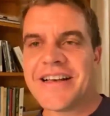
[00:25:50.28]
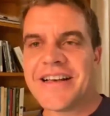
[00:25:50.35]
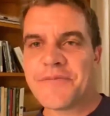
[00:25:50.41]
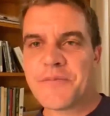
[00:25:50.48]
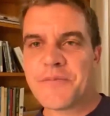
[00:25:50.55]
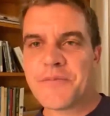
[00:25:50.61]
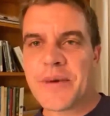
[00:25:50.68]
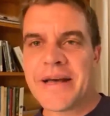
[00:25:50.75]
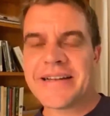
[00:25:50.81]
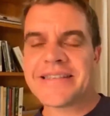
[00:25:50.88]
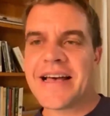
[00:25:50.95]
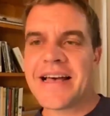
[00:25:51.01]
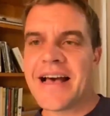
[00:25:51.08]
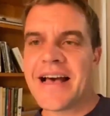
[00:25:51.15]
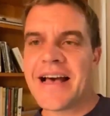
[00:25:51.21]
But
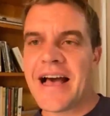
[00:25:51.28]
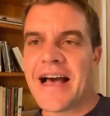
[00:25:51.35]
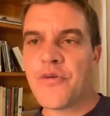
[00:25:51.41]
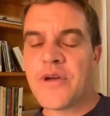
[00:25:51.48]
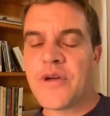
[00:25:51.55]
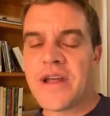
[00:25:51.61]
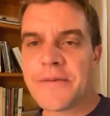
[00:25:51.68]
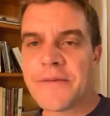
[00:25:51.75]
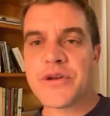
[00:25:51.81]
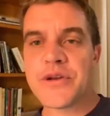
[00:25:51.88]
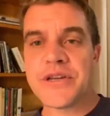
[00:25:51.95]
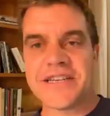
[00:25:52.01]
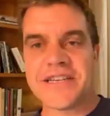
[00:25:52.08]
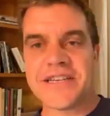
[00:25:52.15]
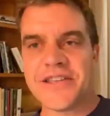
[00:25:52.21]
I really
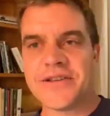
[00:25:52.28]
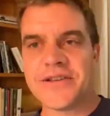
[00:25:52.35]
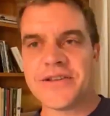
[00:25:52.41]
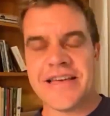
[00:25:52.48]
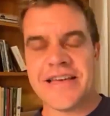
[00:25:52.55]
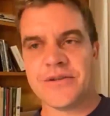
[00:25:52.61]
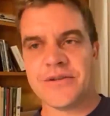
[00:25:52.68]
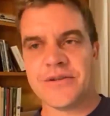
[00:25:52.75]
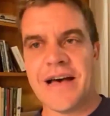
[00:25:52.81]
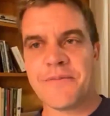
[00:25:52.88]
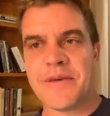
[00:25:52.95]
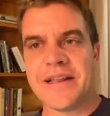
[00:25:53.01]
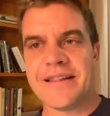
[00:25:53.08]
appreciate you taking your time,